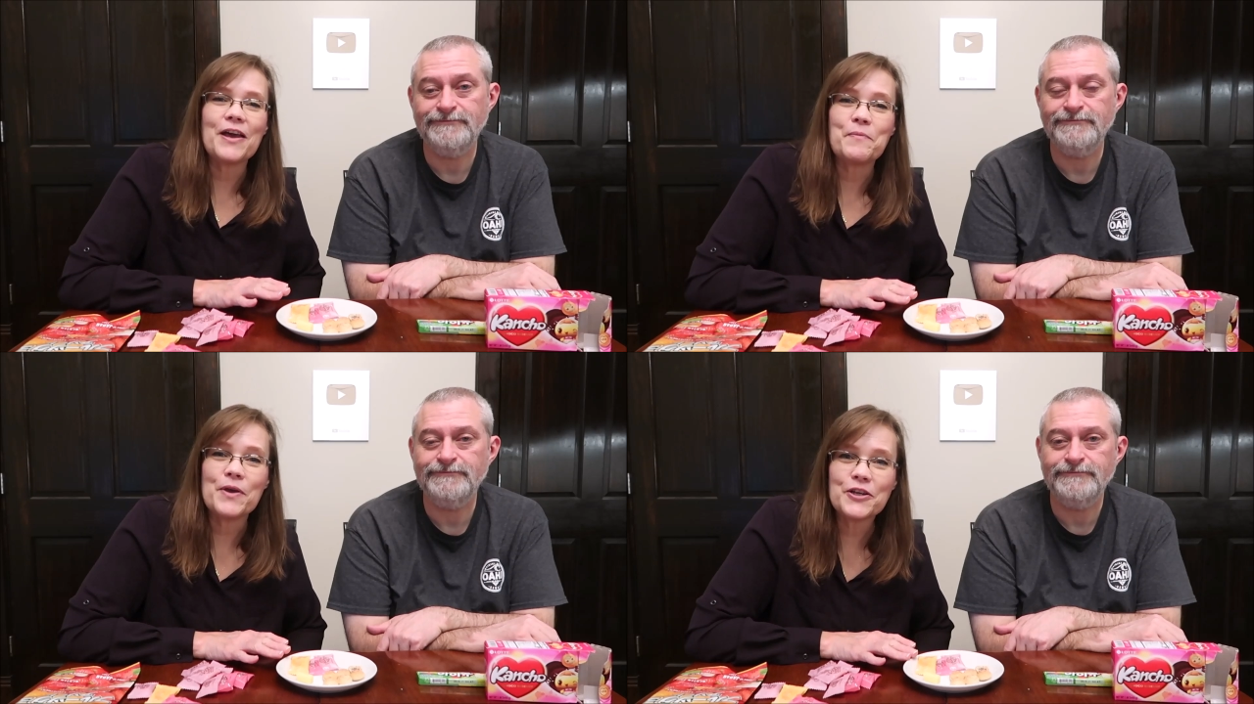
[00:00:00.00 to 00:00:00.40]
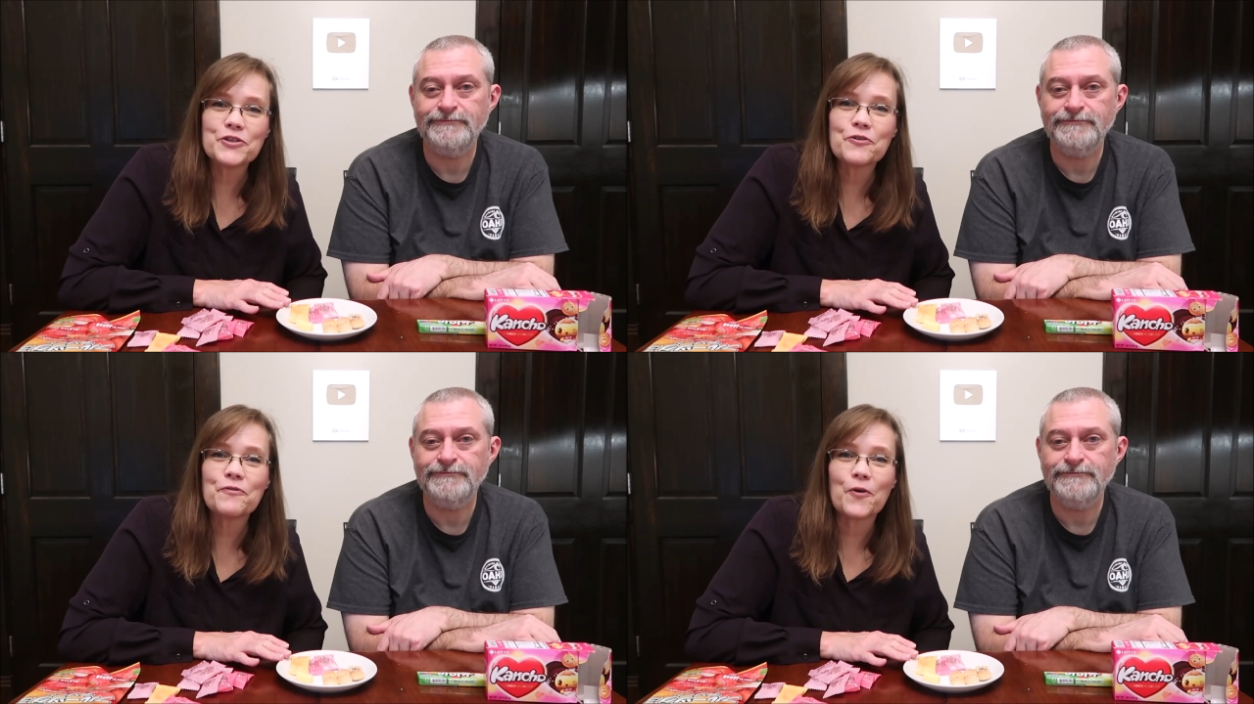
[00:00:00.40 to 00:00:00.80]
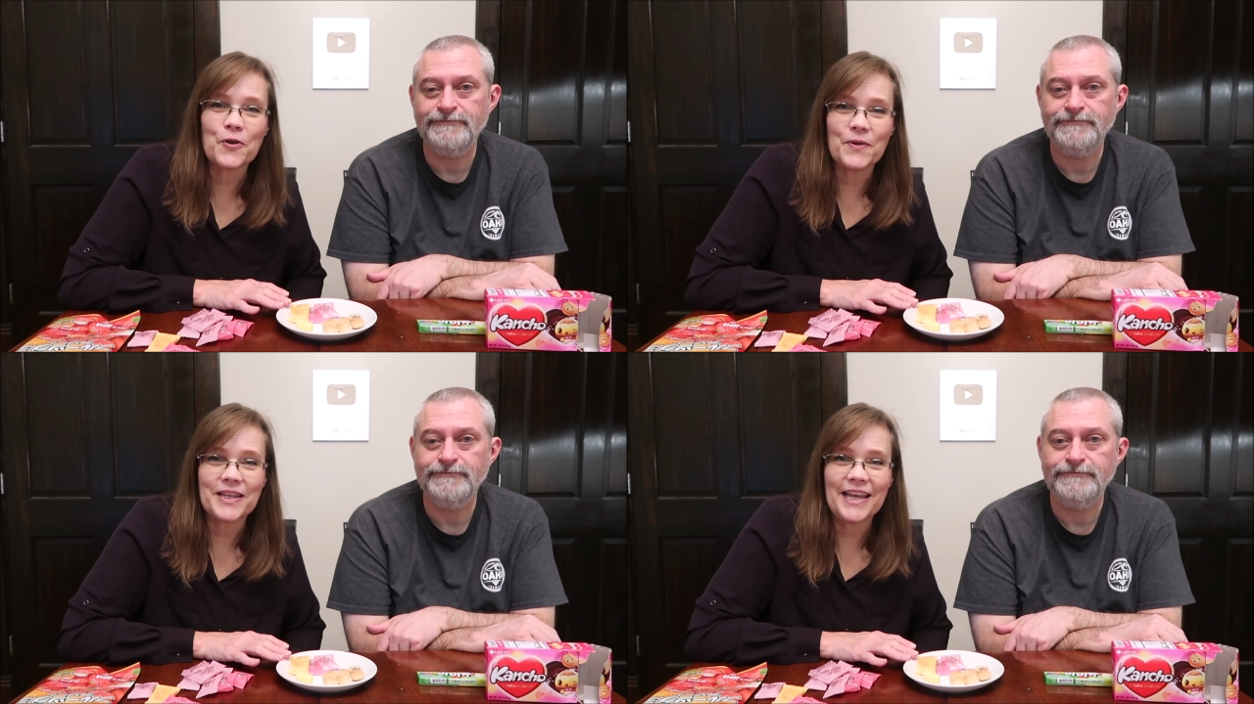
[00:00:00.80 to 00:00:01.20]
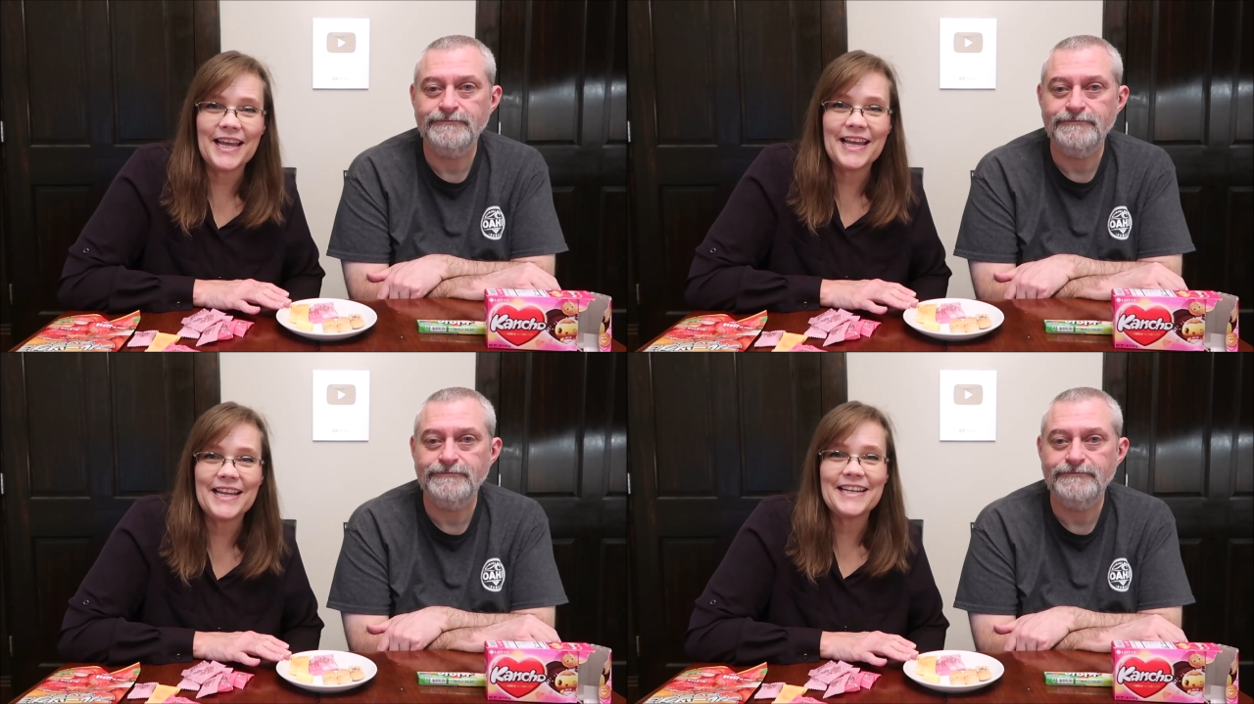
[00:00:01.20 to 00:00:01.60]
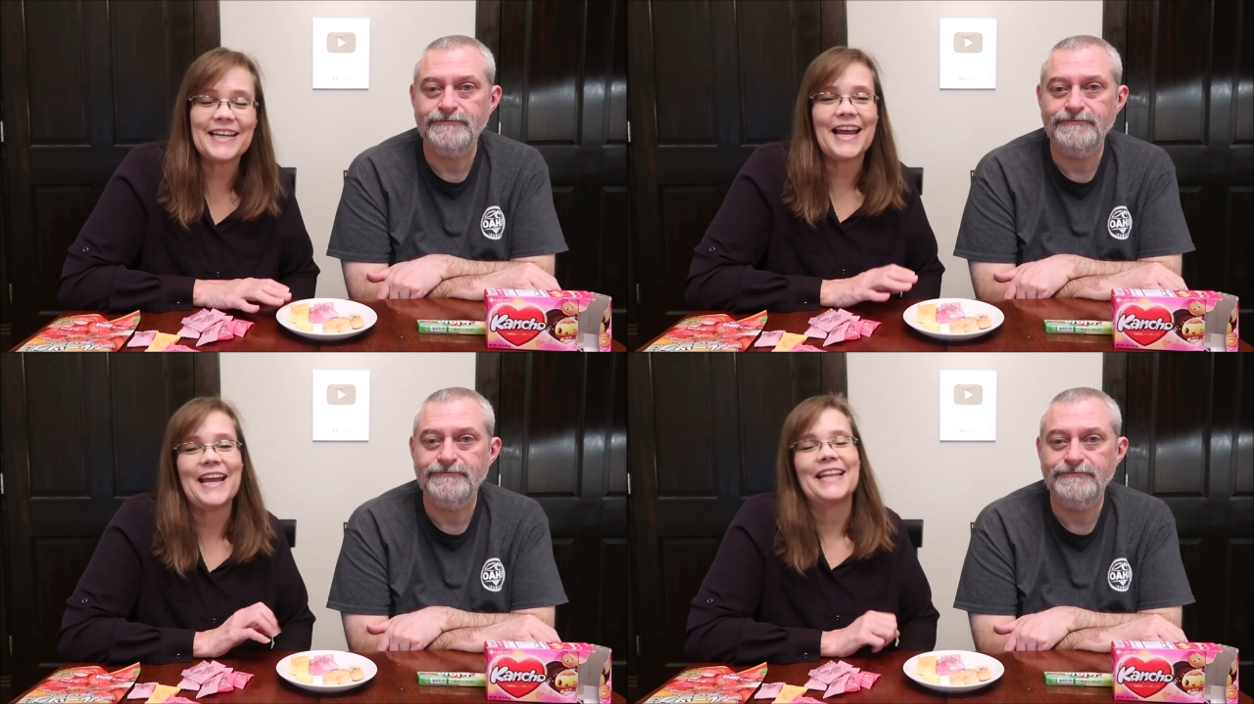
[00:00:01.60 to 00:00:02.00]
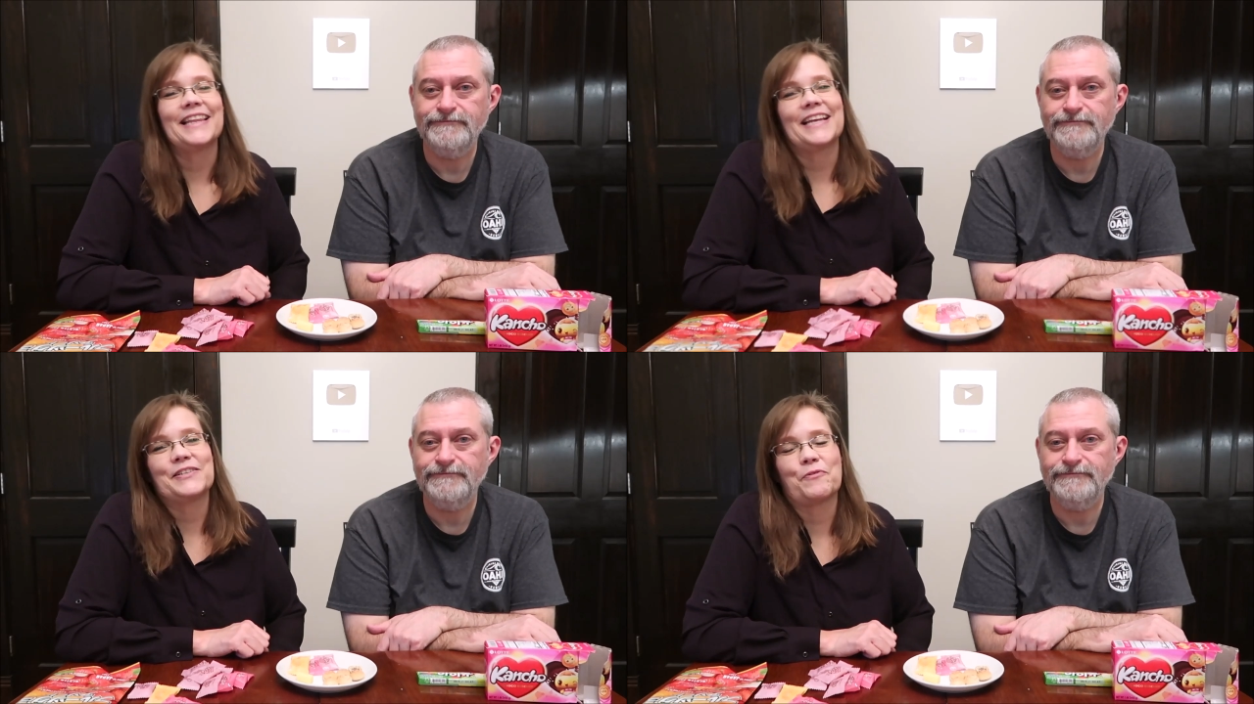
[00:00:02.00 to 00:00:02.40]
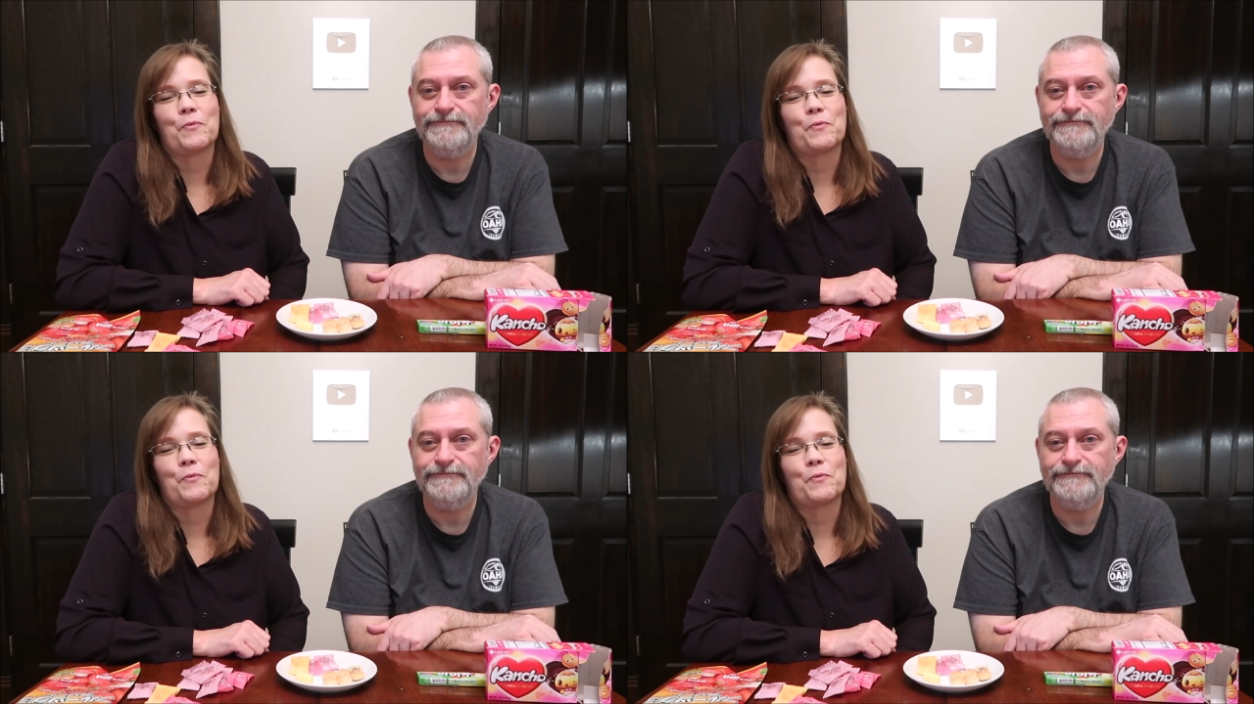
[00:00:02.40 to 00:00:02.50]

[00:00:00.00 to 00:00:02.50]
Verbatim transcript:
Speaker 1: a picture for you at the end and thanks for